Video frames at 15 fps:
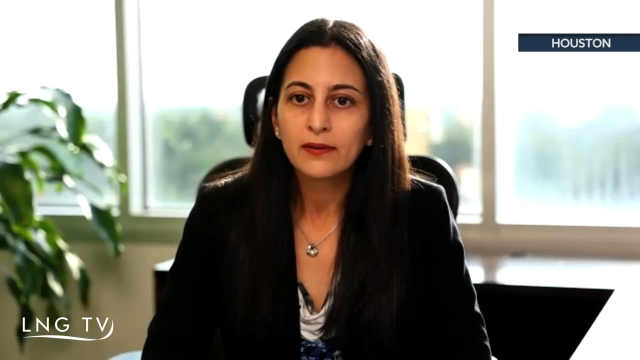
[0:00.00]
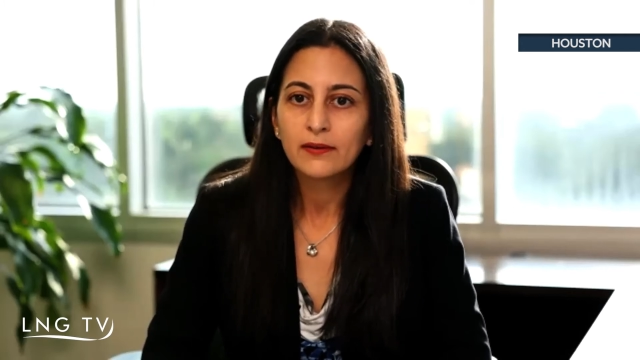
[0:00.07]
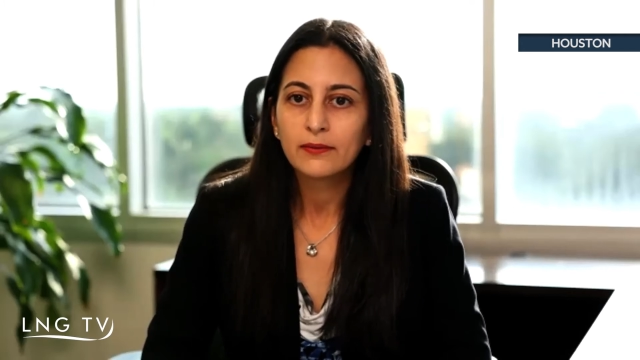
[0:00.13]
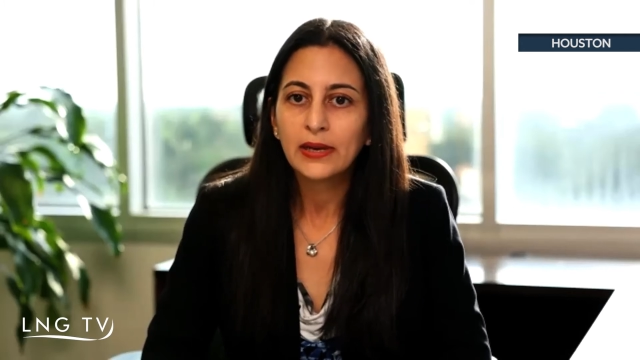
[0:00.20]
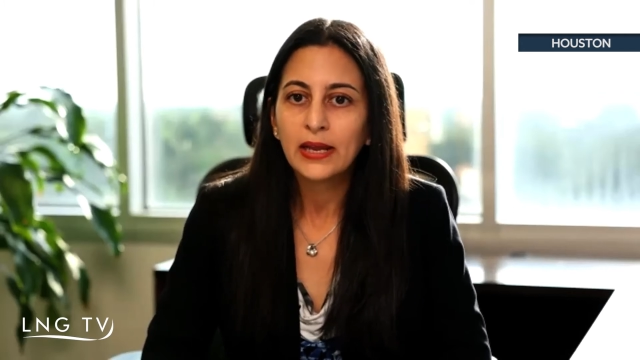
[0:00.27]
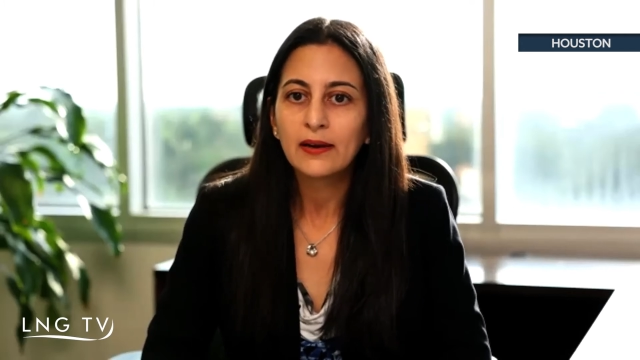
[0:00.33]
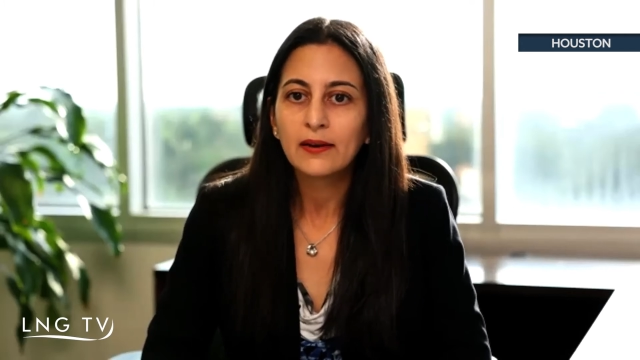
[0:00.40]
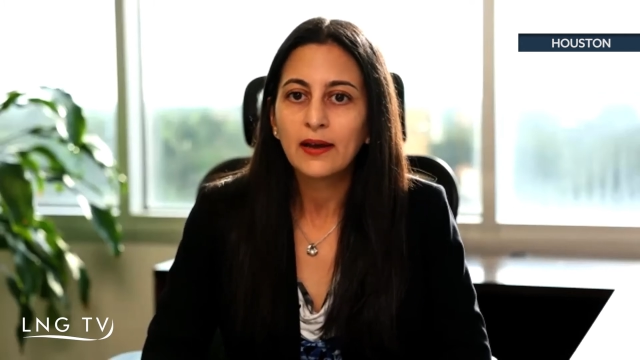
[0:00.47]

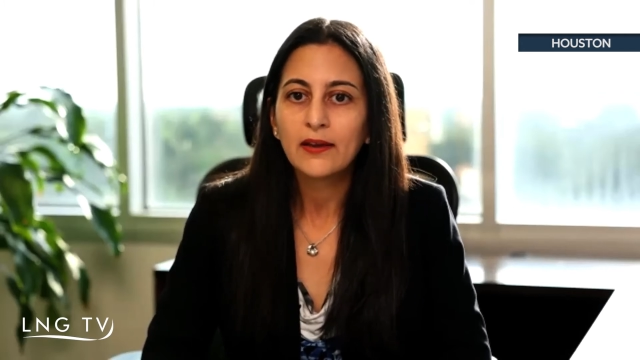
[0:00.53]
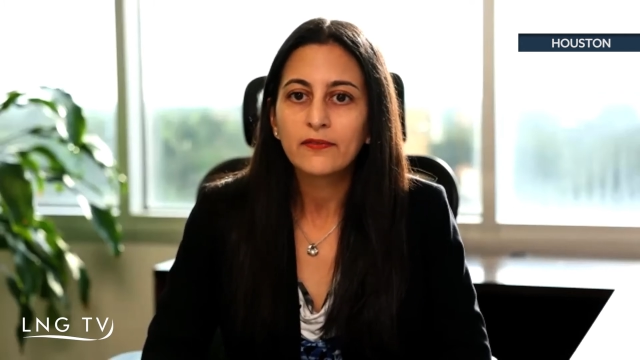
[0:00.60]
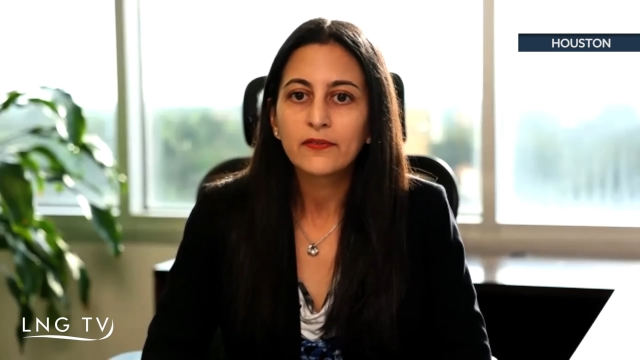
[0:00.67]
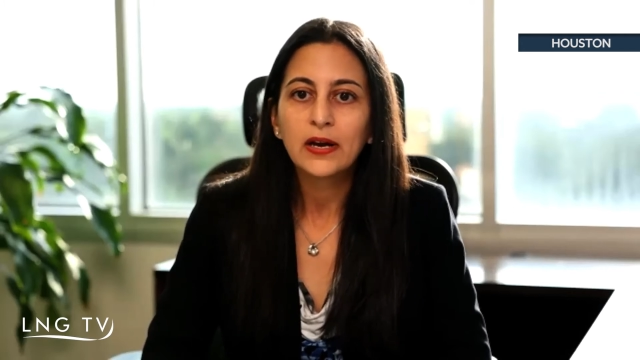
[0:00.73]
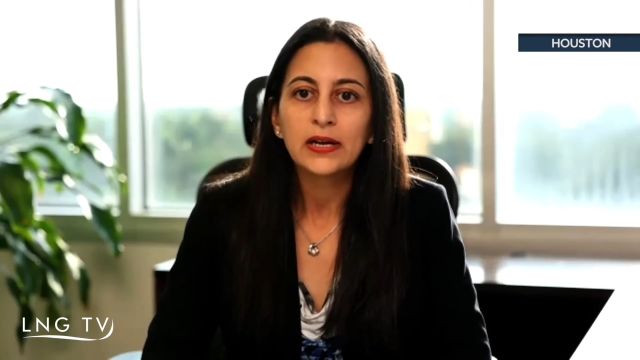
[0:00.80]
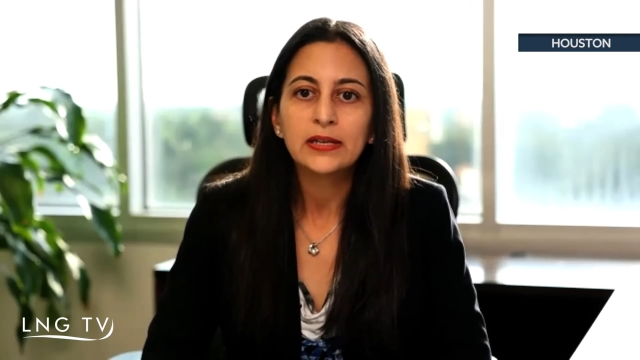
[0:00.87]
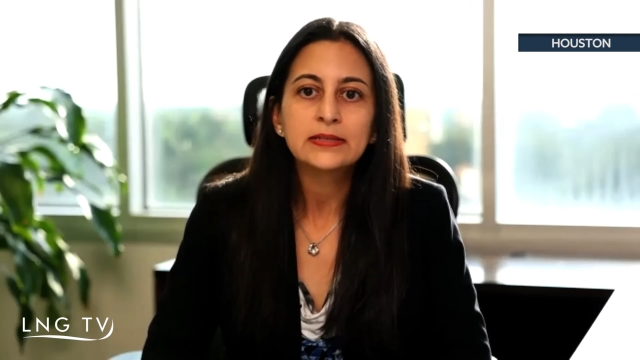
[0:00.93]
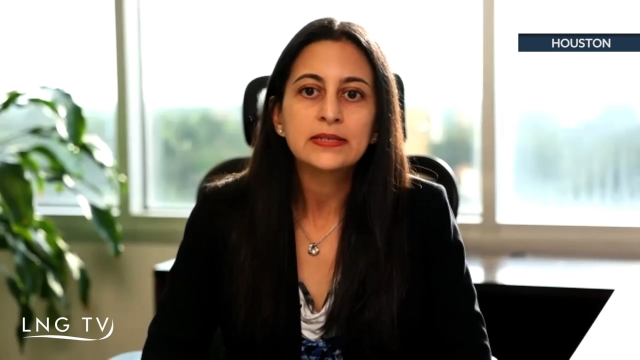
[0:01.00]
life
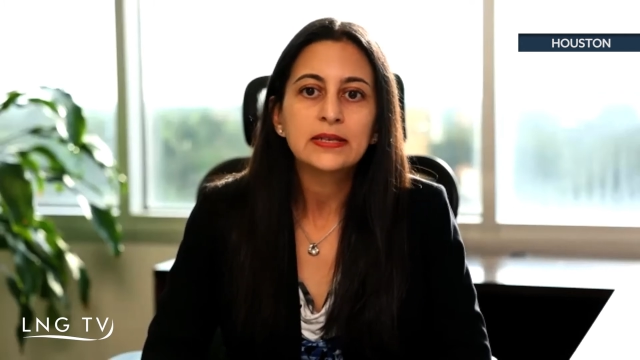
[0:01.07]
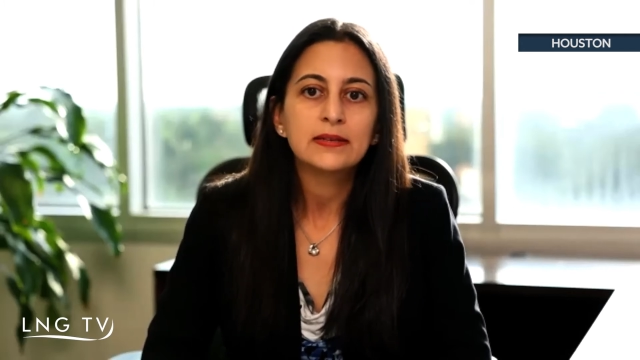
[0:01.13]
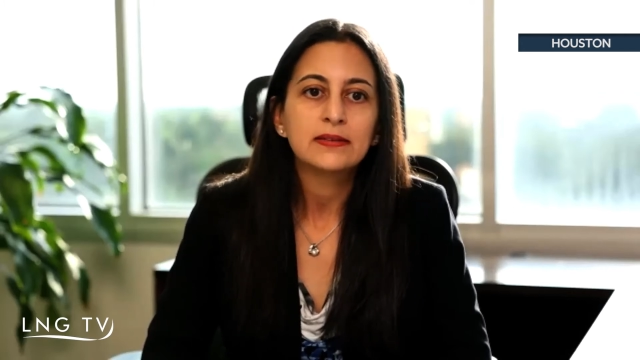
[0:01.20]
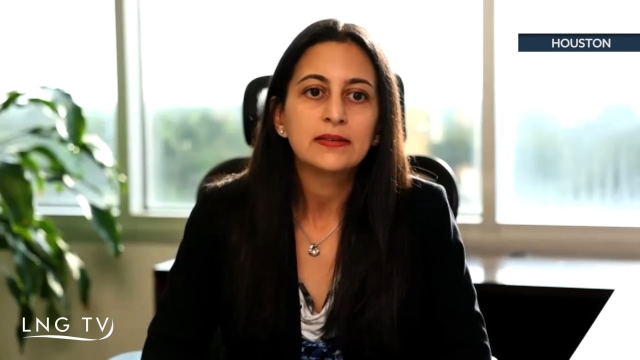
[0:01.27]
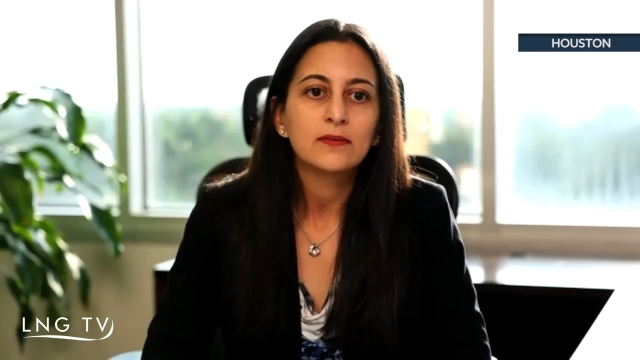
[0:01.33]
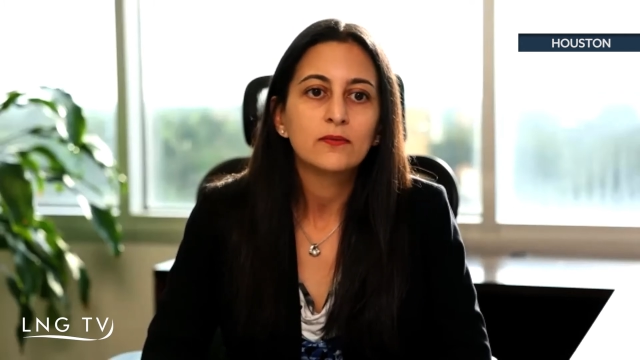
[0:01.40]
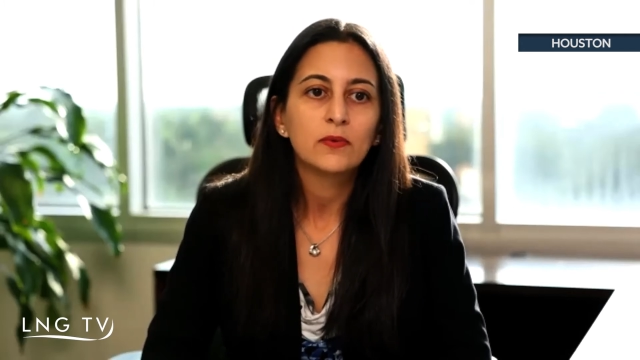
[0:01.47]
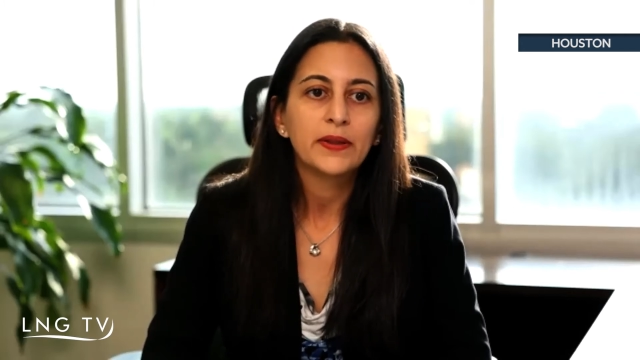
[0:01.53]
content
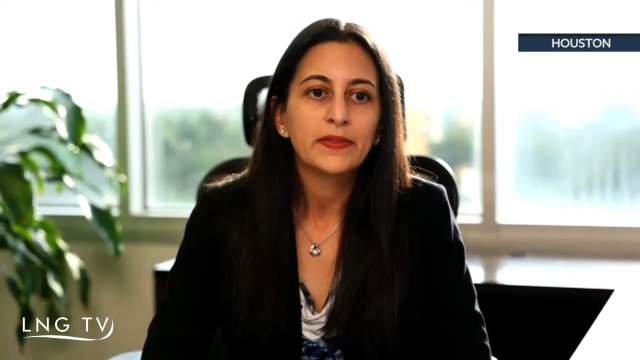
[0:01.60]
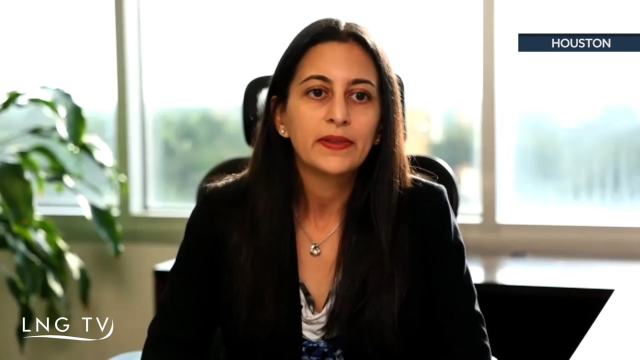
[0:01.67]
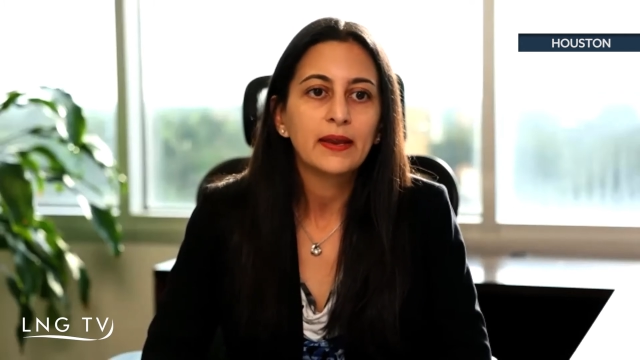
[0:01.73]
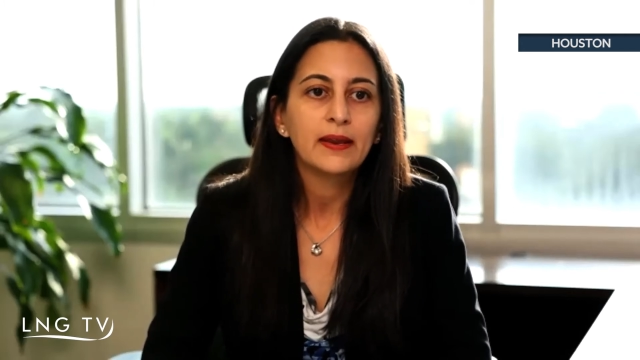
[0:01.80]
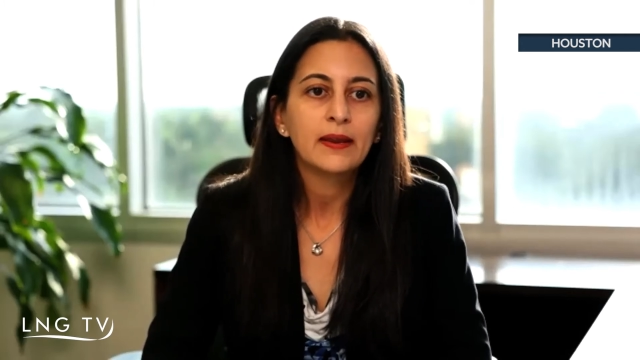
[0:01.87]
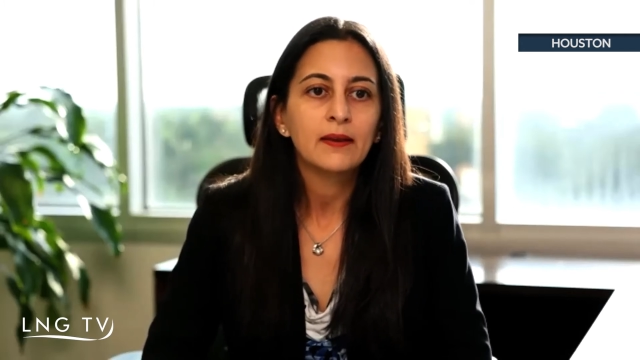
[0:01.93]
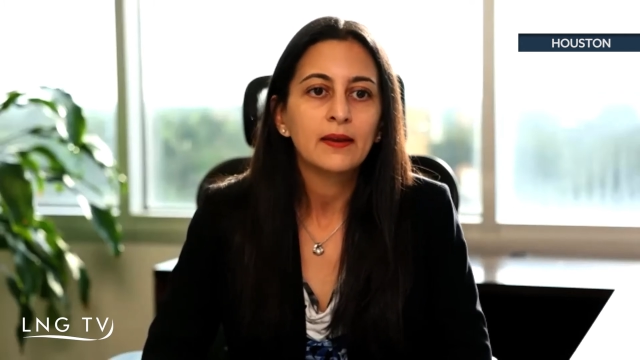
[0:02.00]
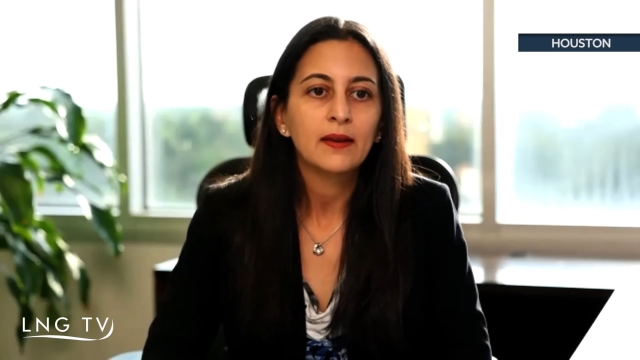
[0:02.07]
in what
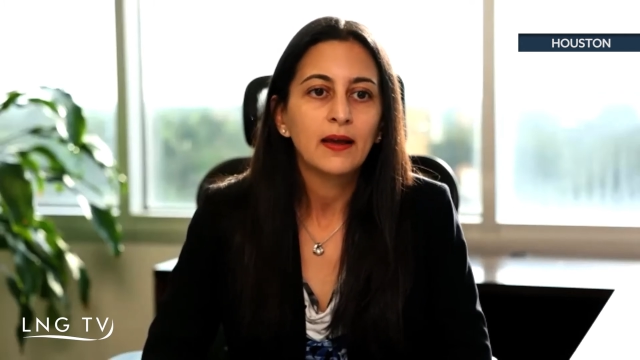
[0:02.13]
they